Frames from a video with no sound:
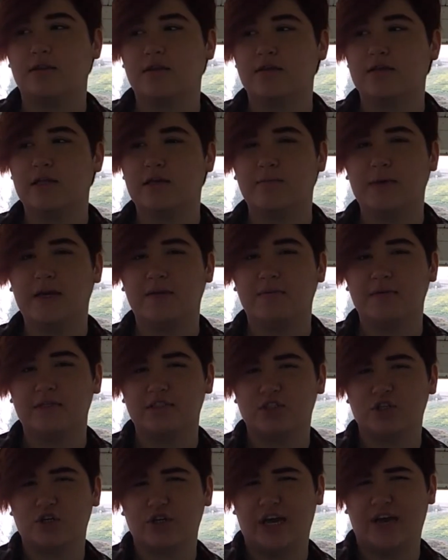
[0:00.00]
The thing that made me
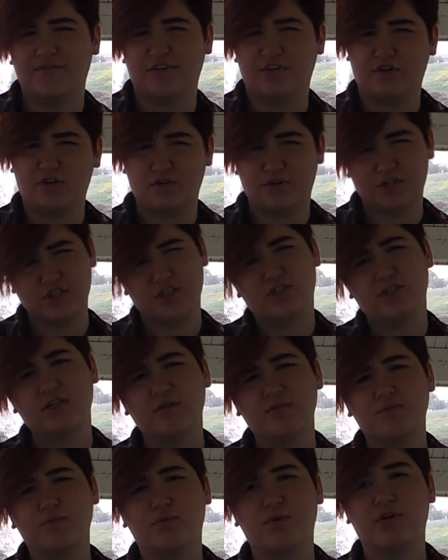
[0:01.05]
start having a crush on
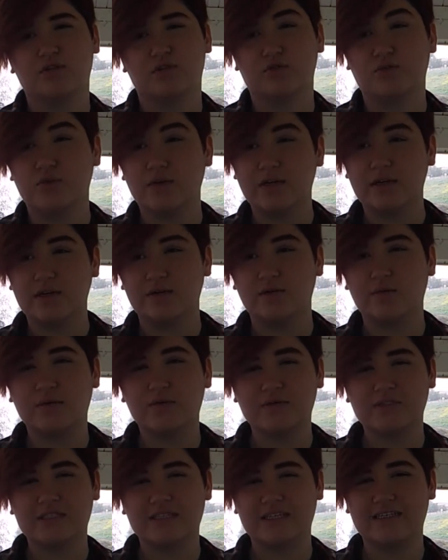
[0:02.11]
him was when
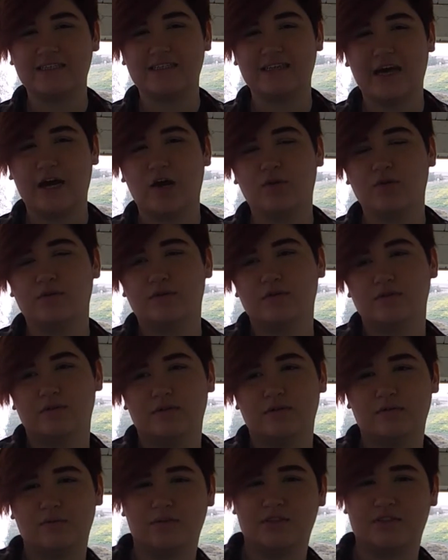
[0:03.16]
we were sitting down
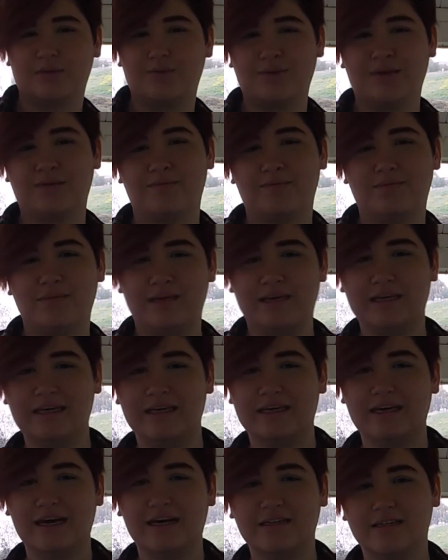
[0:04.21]
skipping
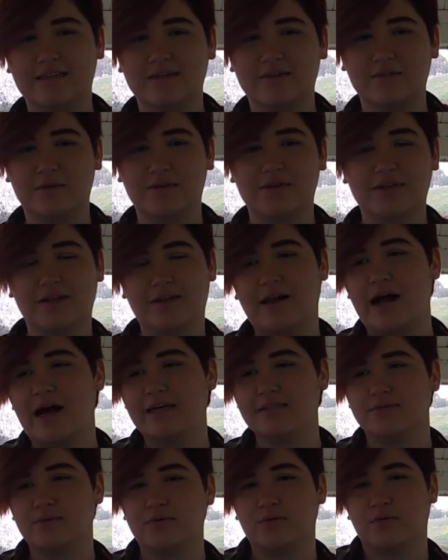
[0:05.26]
PE kinda. We were in the
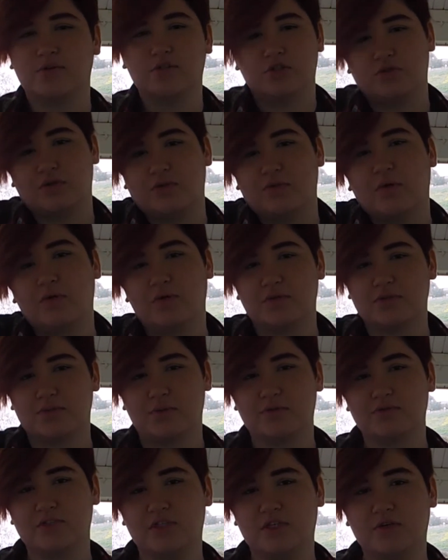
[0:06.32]
class but we weren't doing what we were
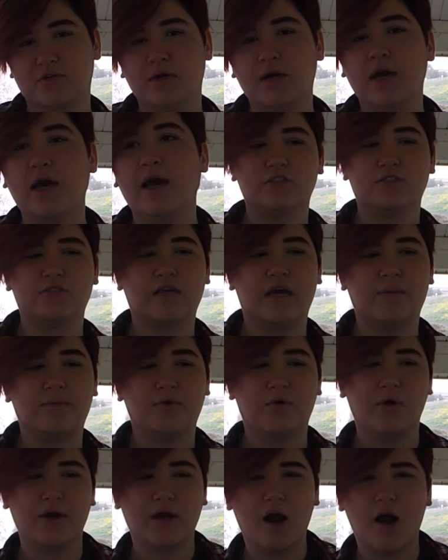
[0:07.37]
supposed to do. He just kept
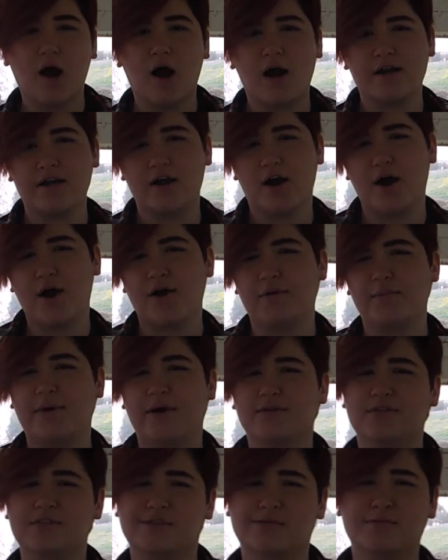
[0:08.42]
going on and on
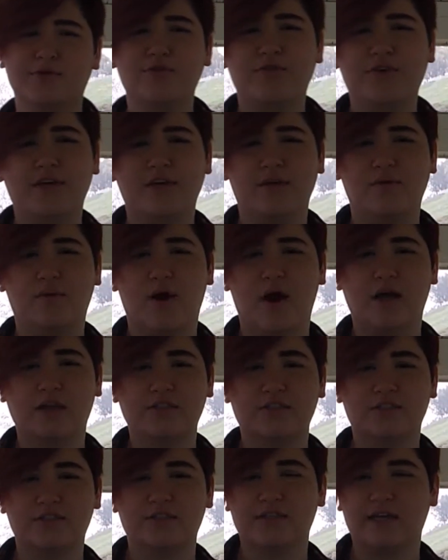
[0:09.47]
about this movie he
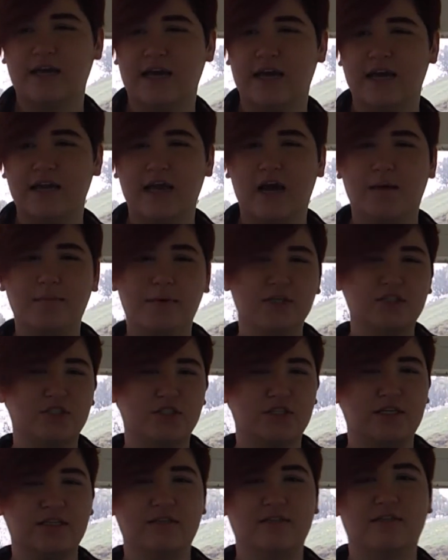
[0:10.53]
watched and how
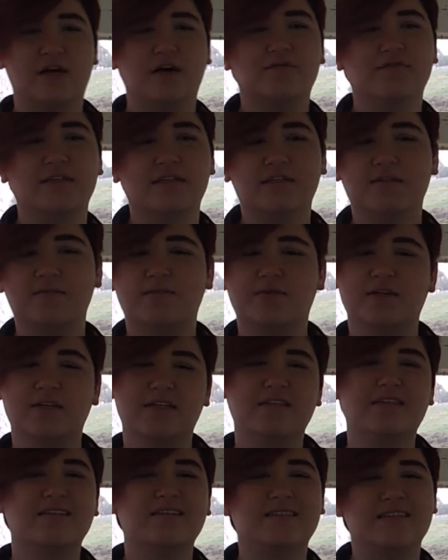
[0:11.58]
much he loved it and put
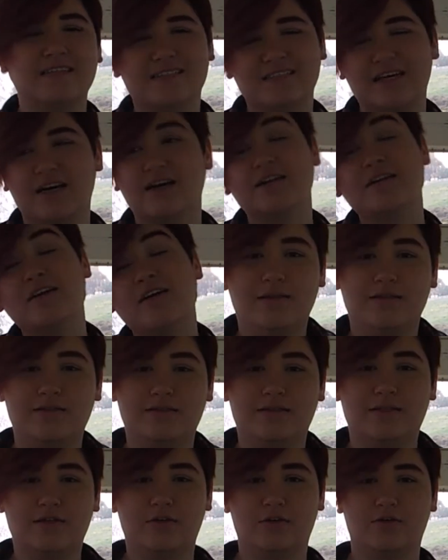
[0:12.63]
it into detail. He
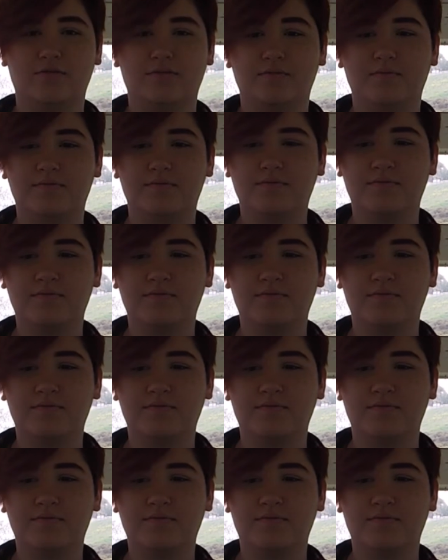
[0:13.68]
still